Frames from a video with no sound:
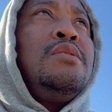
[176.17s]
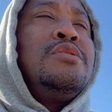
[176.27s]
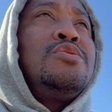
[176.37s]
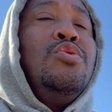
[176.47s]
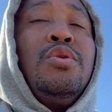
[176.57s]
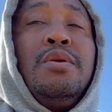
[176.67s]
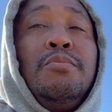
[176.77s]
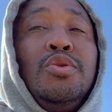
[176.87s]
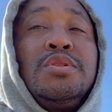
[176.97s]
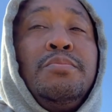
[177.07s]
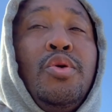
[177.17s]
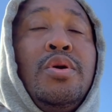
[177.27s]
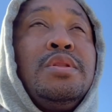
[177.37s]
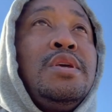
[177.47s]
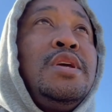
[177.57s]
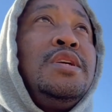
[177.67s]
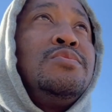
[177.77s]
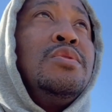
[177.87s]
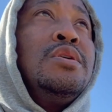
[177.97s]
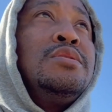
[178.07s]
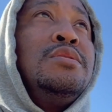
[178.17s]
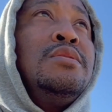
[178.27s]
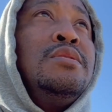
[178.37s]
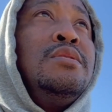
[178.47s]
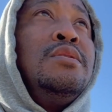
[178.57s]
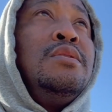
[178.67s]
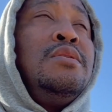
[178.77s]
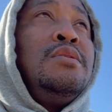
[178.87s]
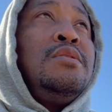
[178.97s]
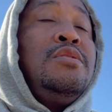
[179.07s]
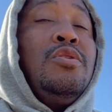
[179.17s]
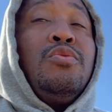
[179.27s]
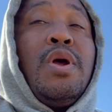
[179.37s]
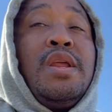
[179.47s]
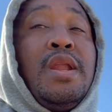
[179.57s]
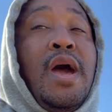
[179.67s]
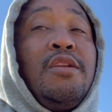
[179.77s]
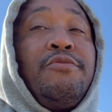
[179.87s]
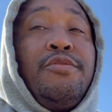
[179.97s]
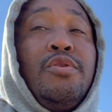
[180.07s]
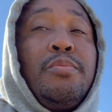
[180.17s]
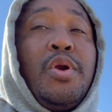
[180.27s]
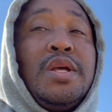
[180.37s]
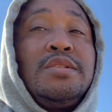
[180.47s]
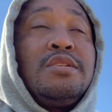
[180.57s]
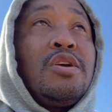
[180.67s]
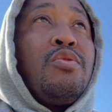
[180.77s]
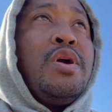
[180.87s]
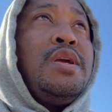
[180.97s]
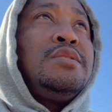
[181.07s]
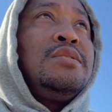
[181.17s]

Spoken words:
two of the most important things was, right now the fuel prices are crazy,